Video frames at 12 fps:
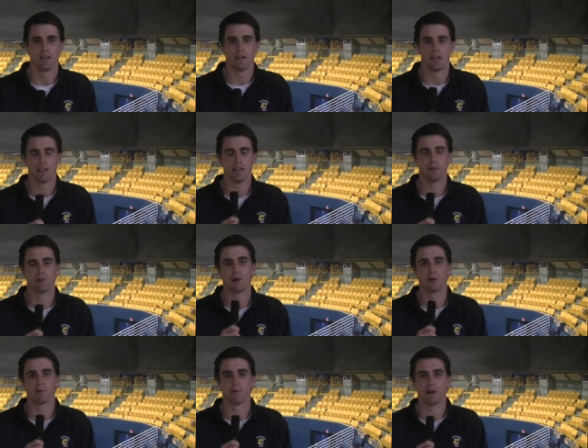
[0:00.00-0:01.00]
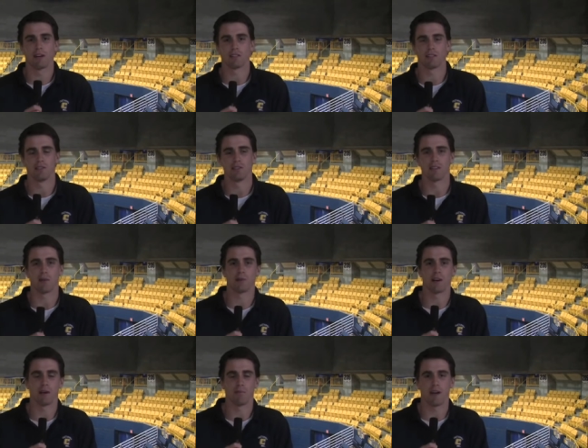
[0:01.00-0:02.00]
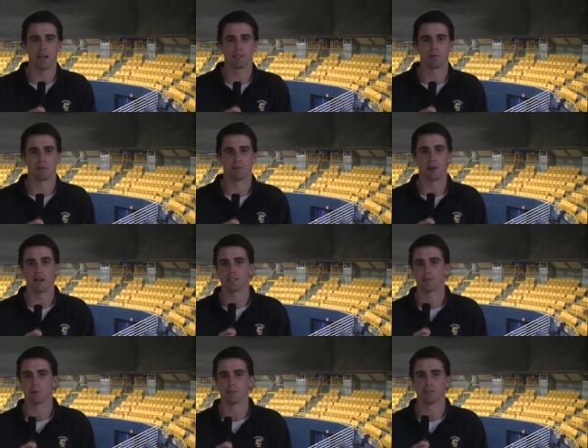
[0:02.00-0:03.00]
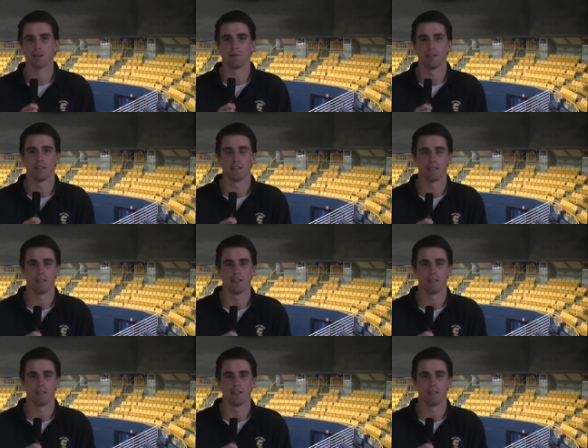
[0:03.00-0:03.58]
Hello and welcome to Mocs News. I'm Brian Bass with your Mocs Sports Update.